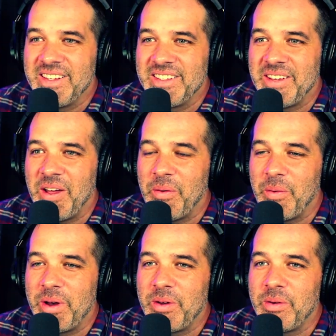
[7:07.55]
So
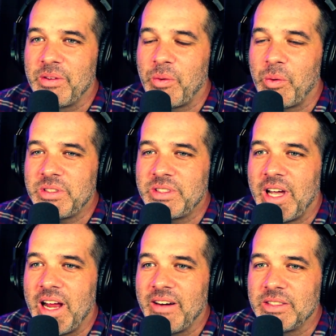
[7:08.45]
when you Divorce
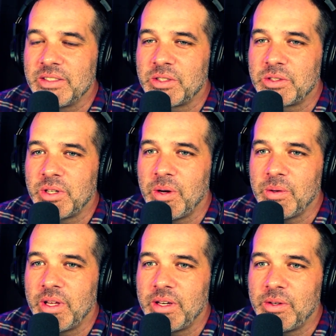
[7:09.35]
Diaries is a
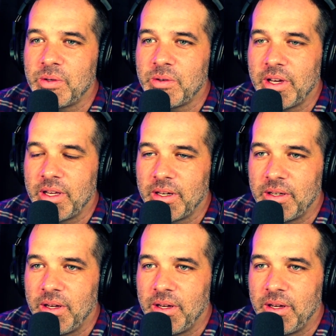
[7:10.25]
show that you created